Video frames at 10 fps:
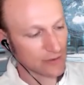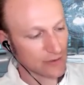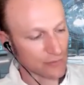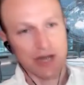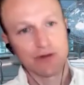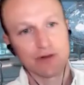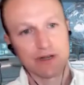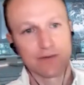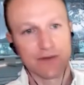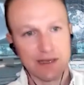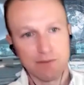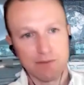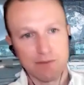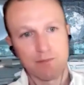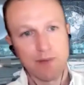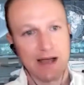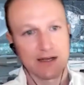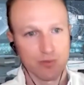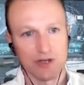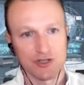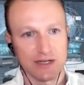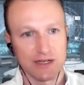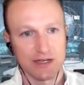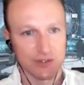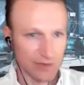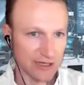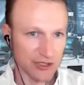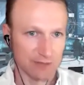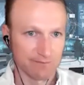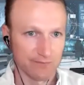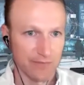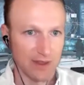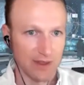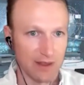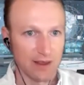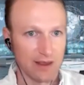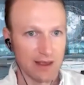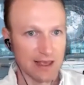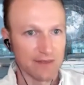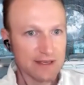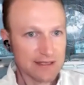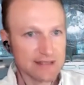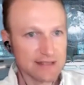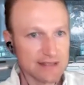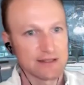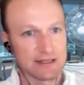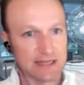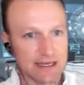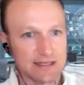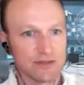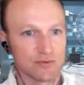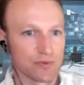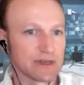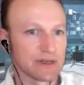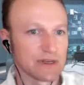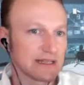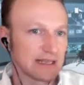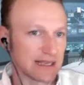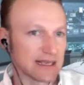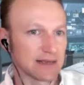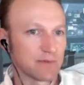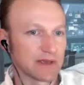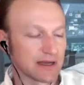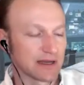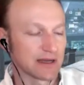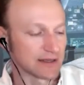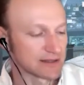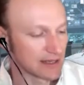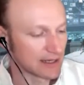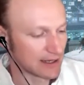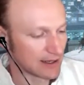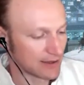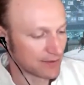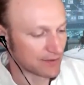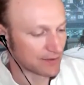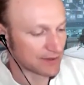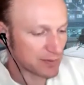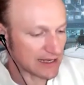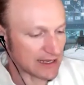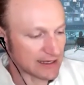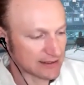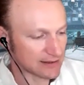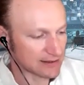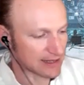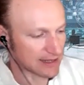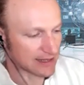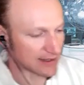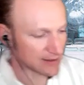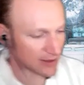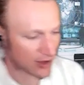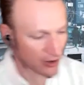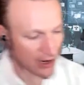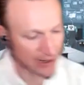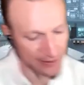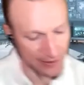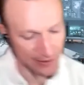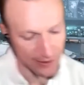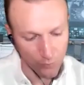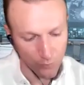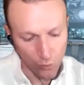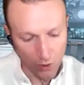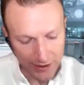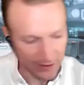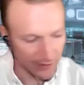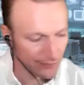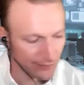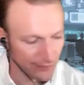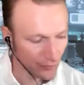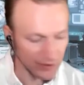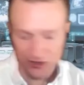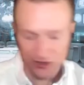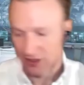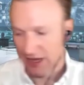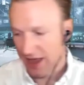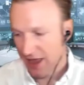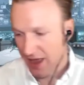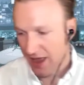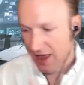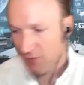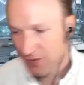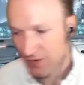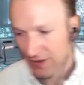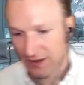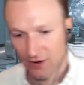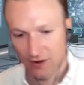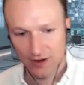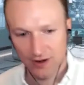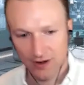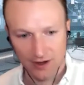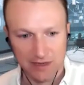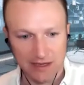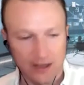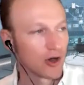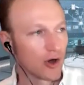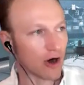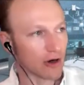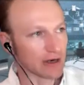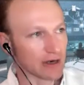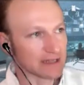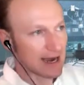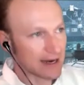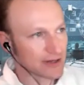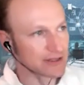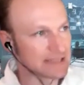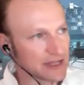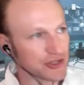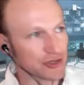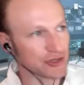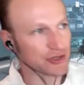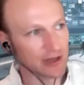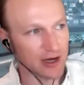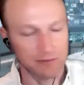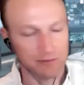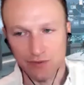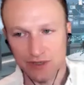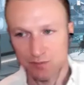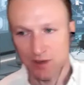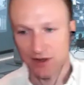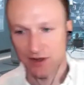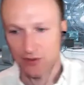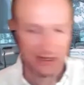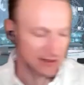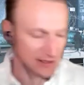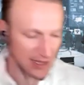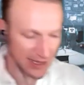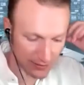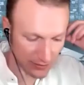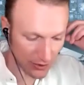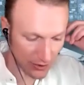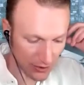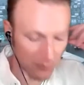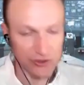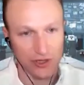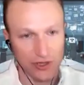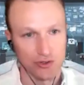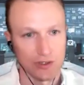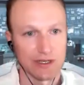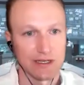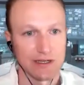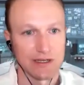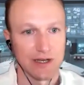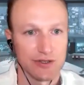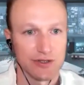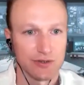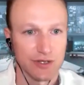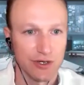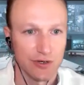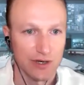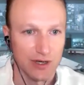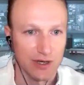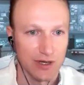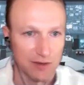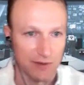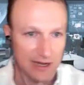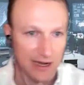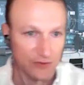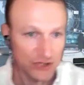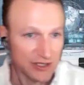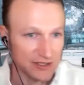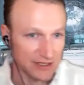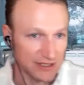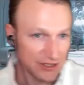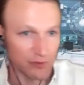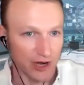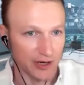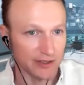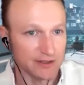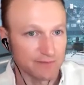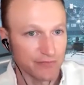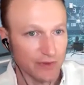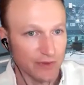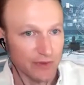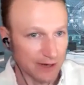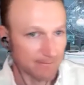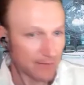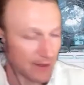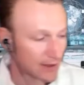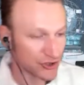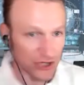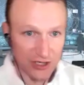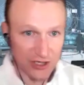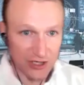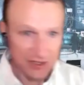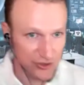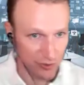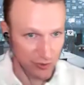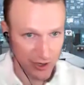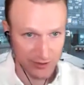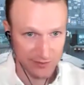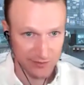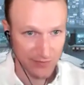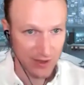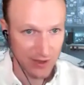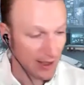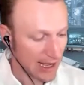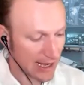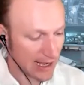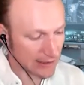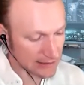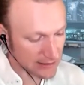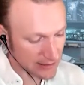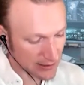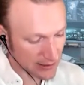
regenerative impact project donation. And this is this is really the key because this piece says, all right, what if we took everything in our economy, our entire digital economy, which by the way is like almost a trillion dollars, you know, economy right now, just digital products, right? Just digital products. And